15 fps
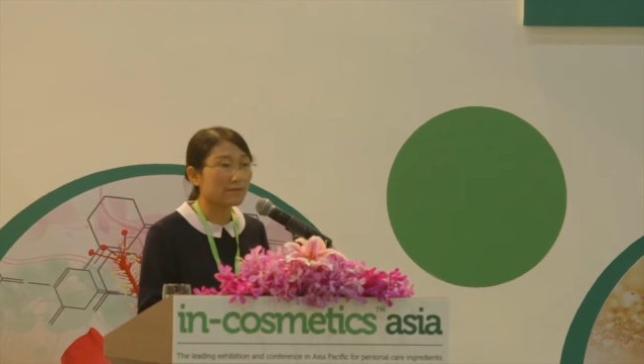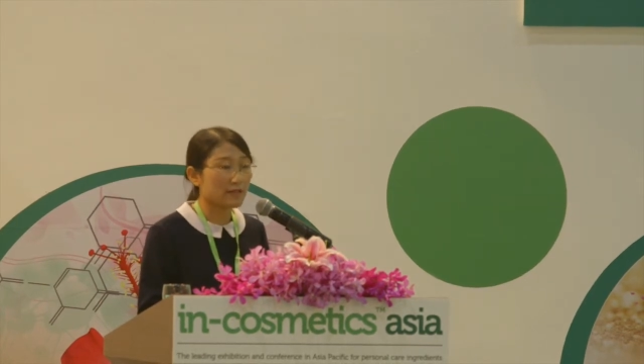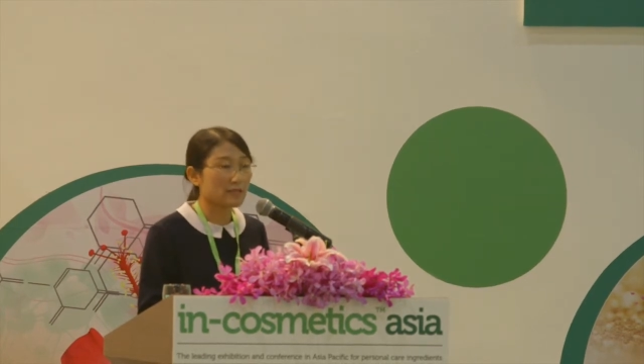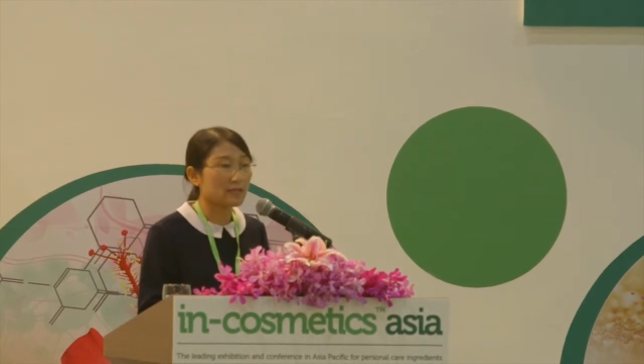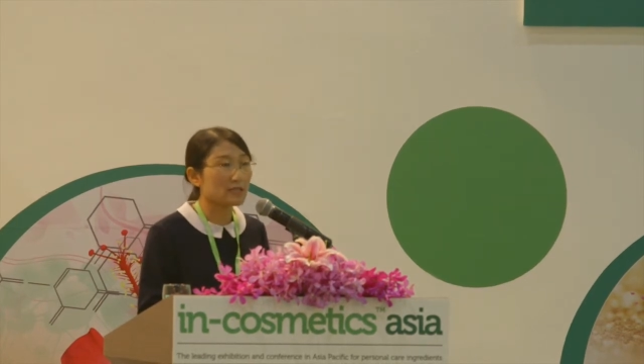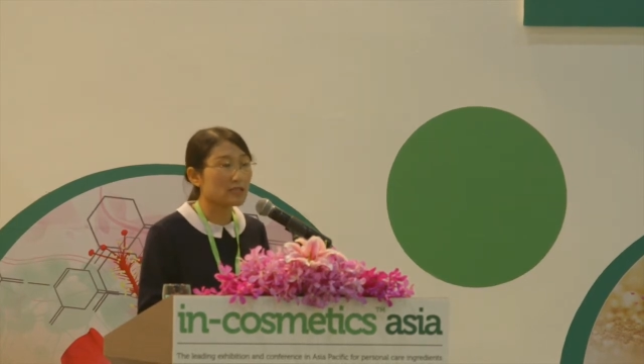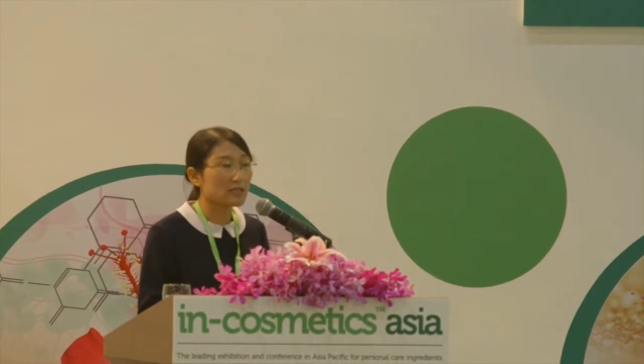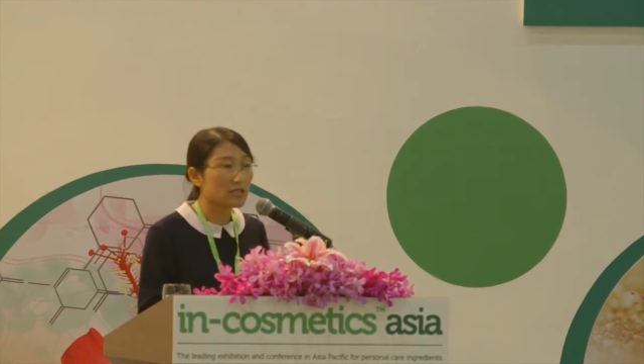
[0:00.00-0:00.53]

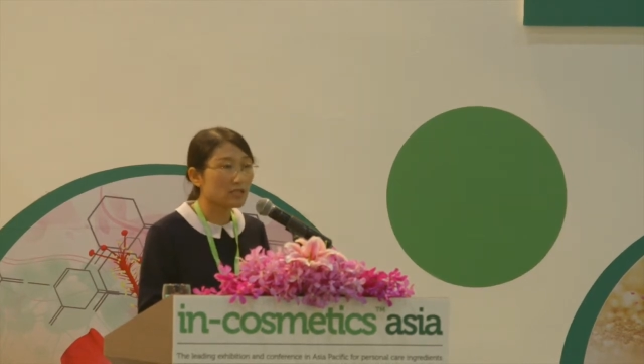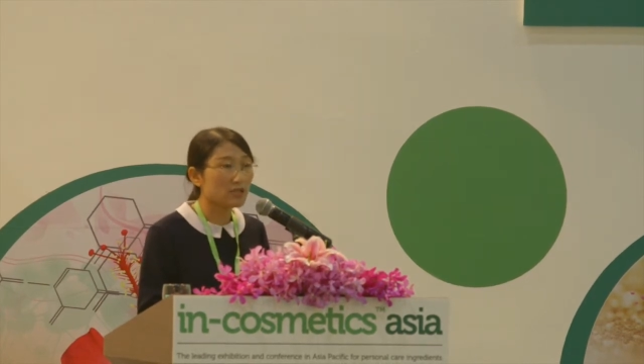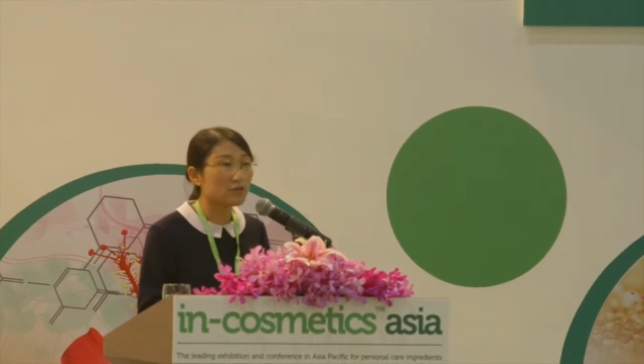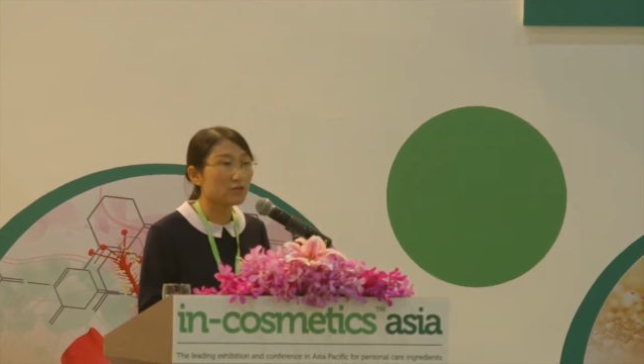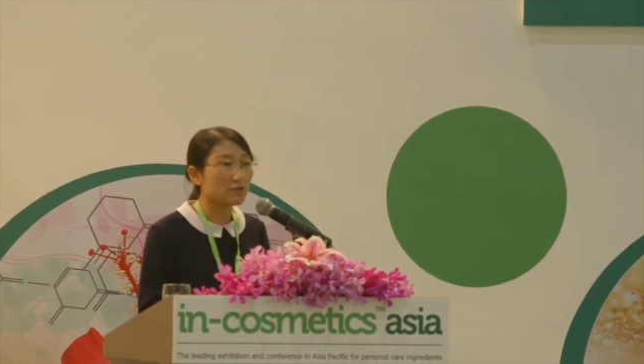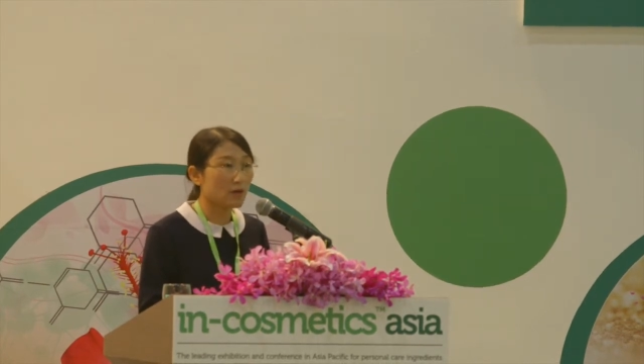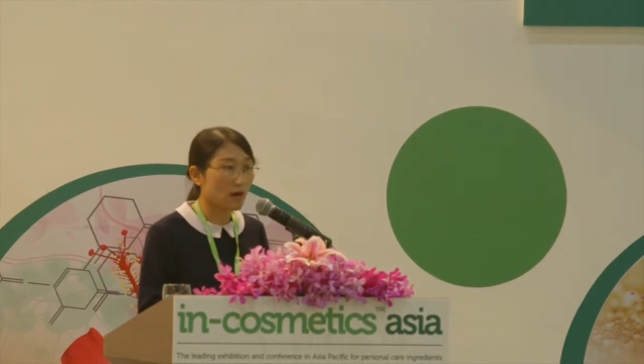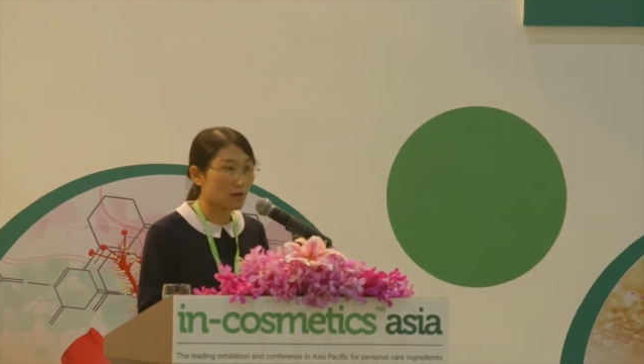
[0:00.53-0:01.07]
with the
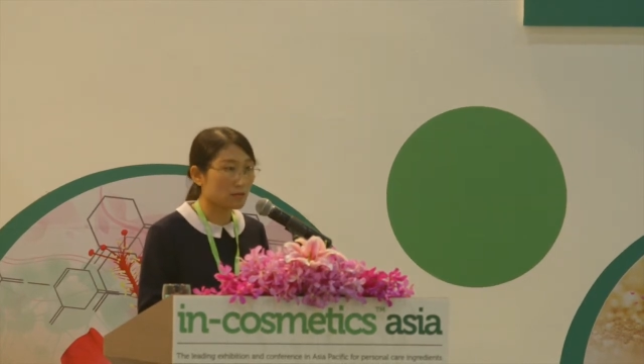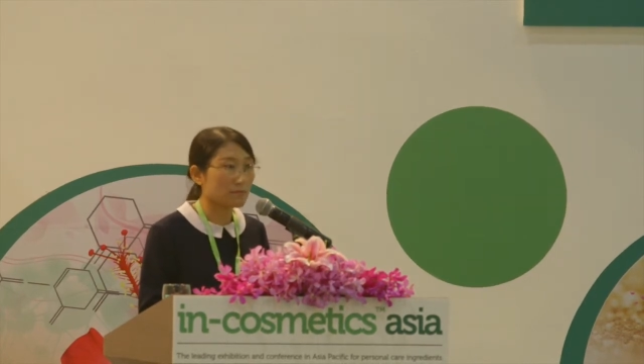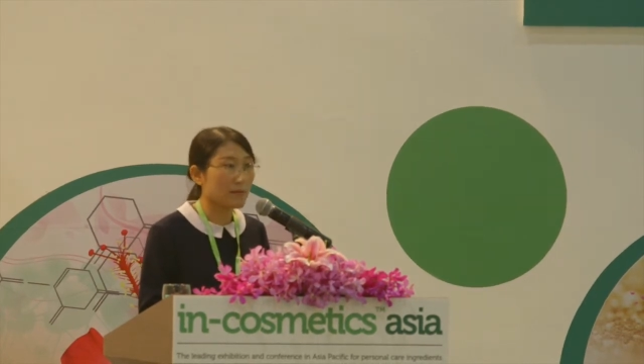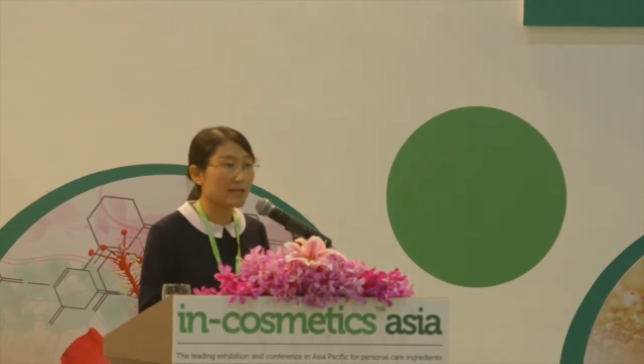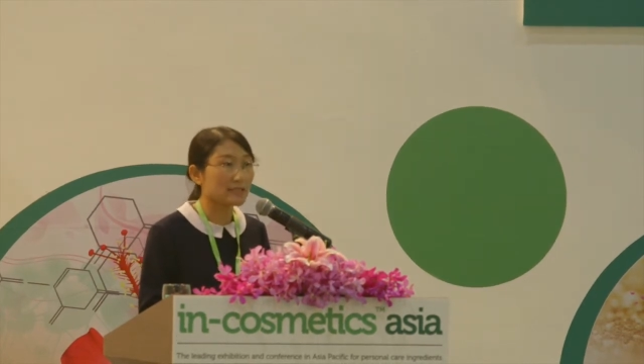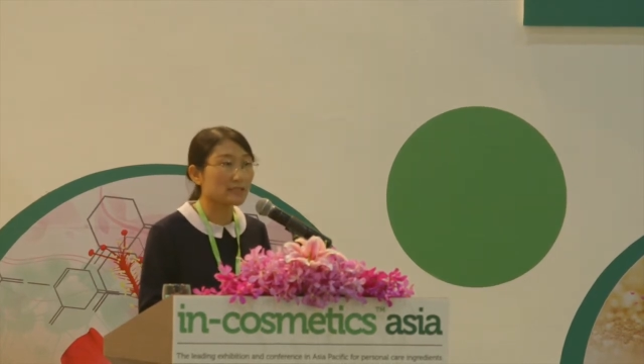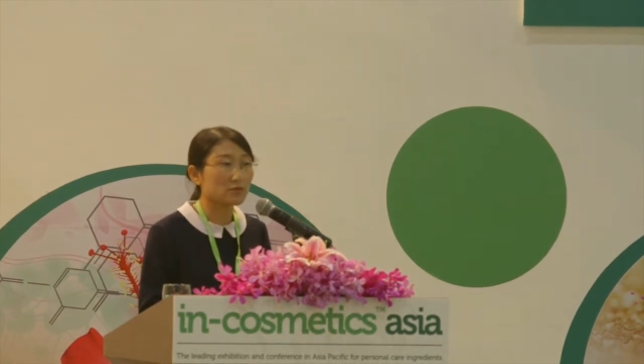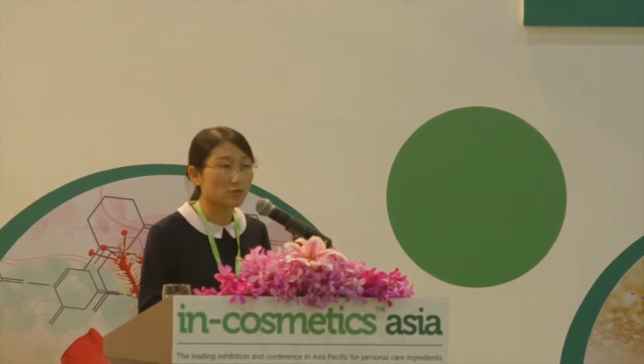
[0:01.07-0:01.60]
EU
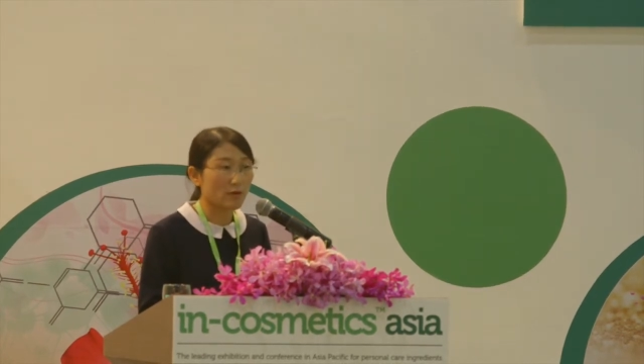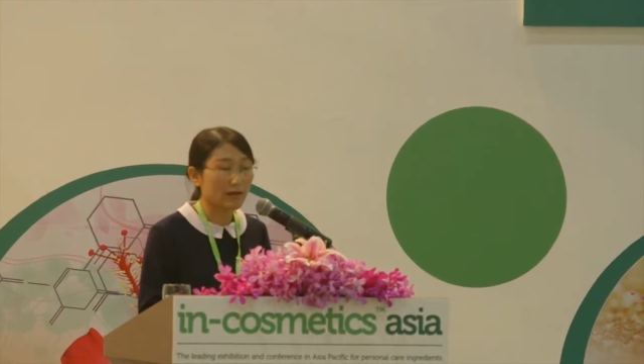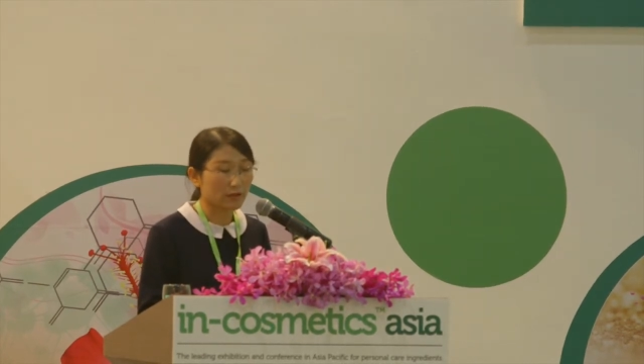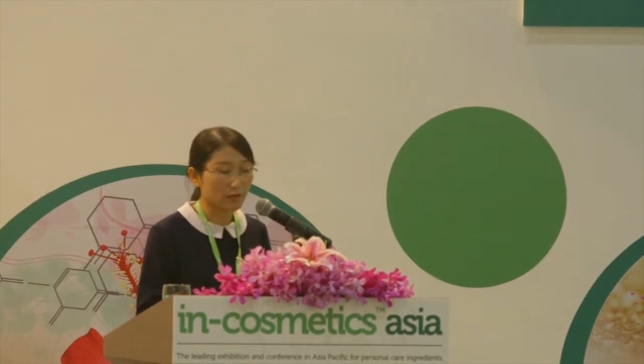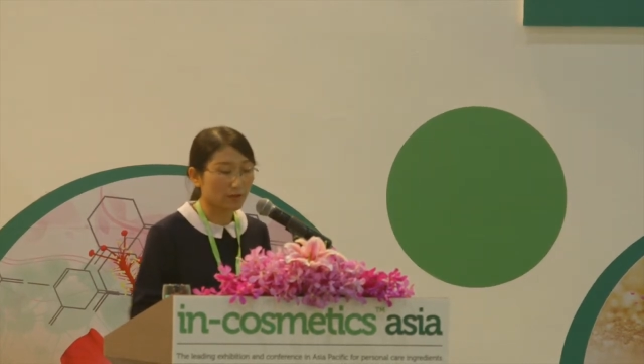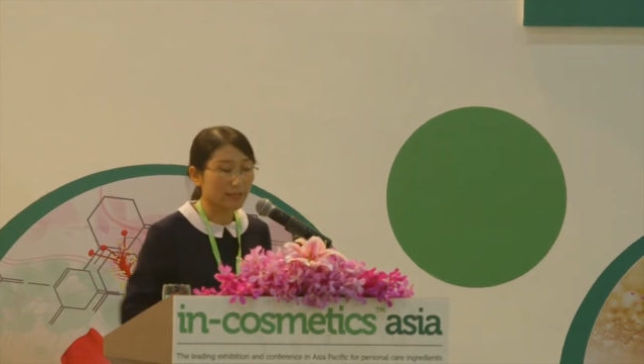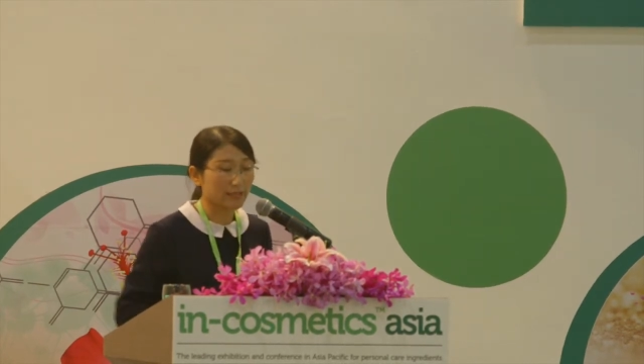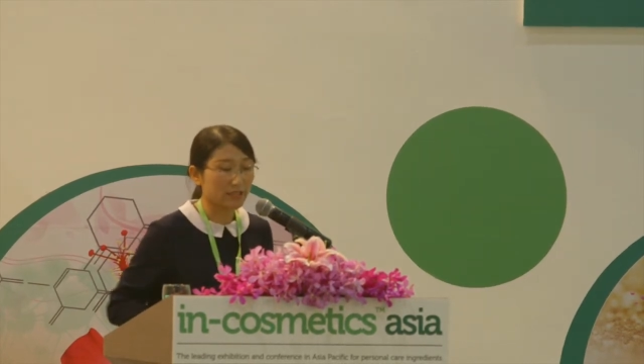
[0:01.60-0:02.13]
cosmetic
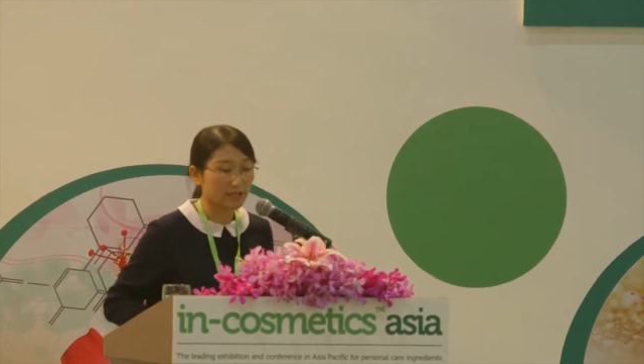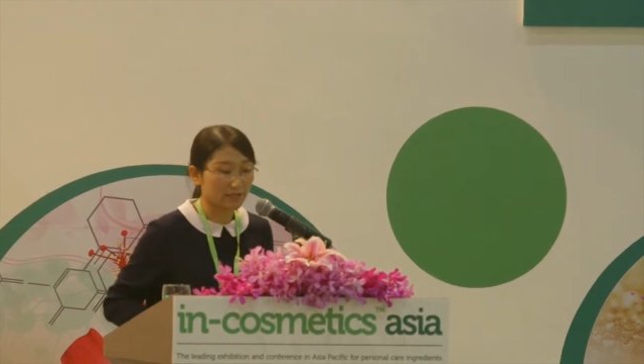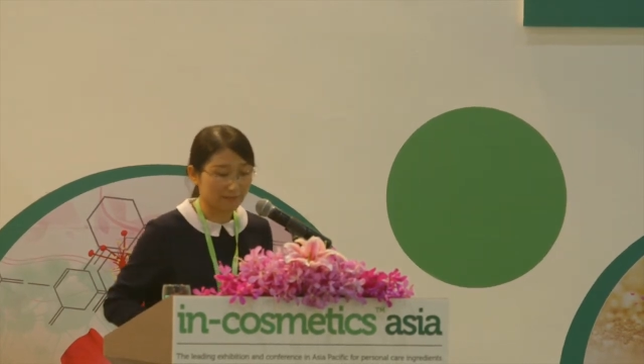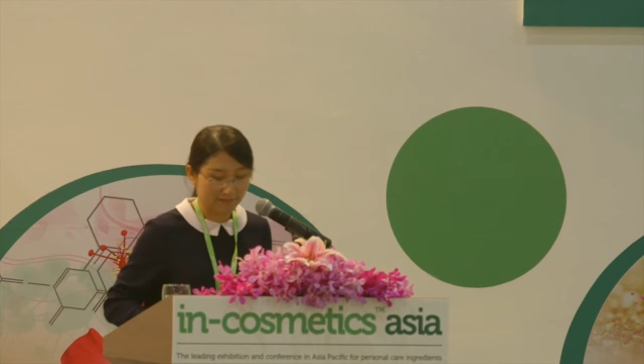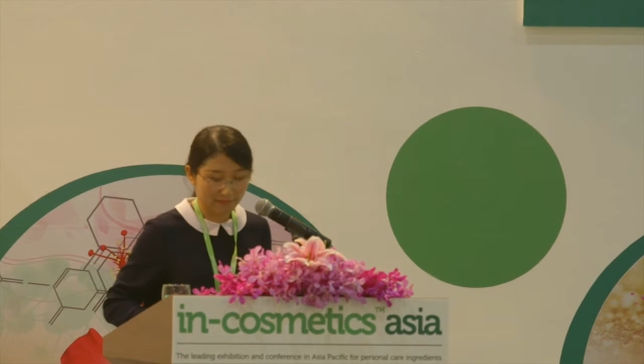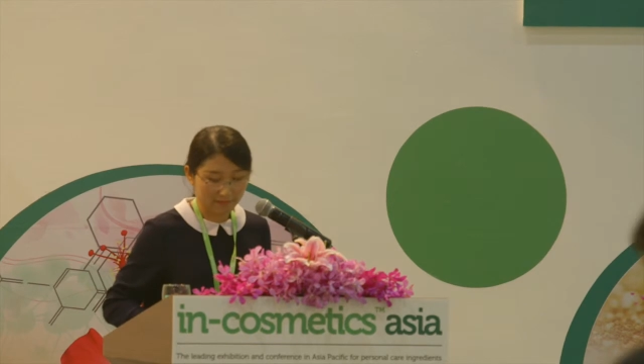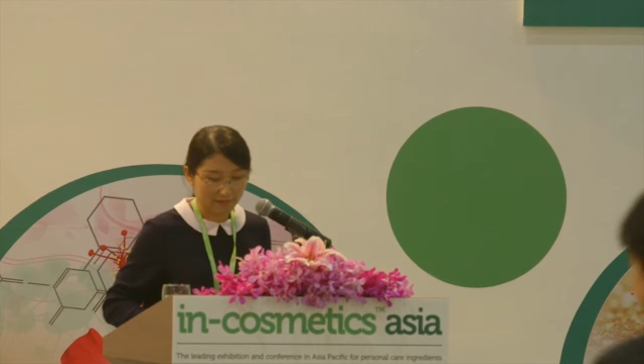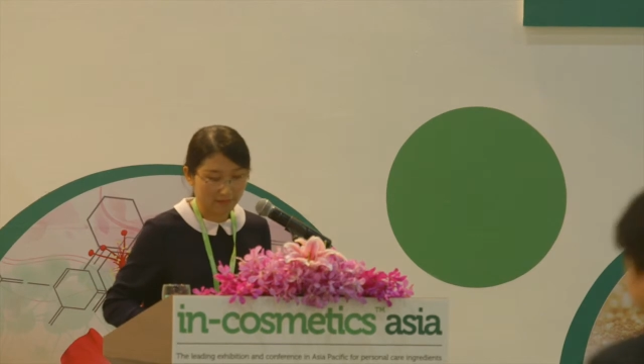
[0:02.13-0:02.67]
regulation.